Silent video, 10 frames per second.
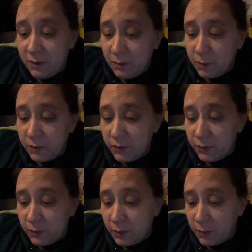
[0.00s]
He wanted
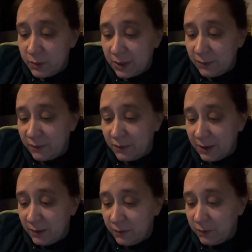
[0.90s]
to go
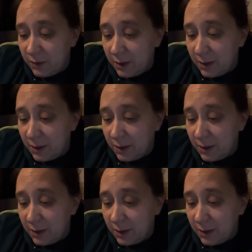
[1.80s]
downstairs